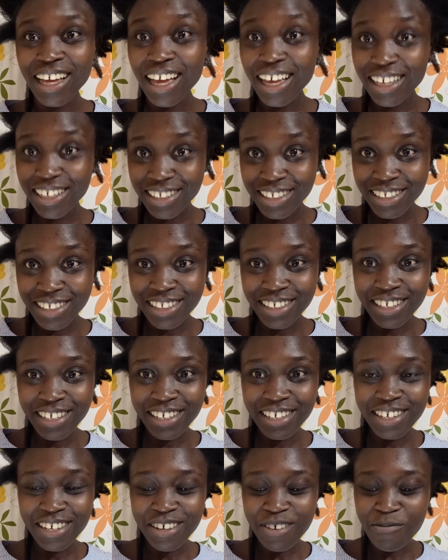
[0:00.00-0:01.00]
Guys,
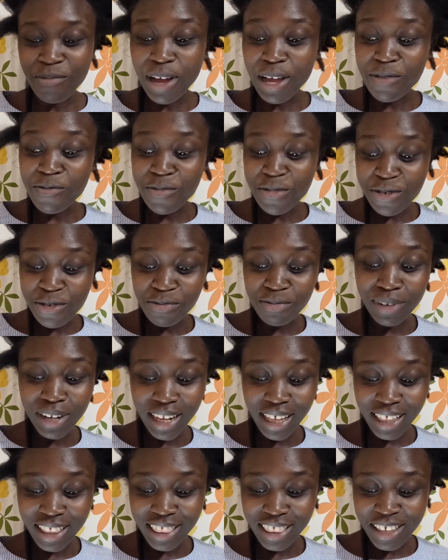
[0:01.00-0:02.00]
my boob
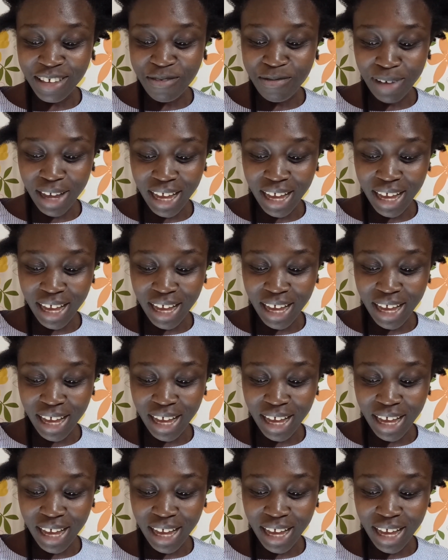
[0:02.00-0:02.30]
length,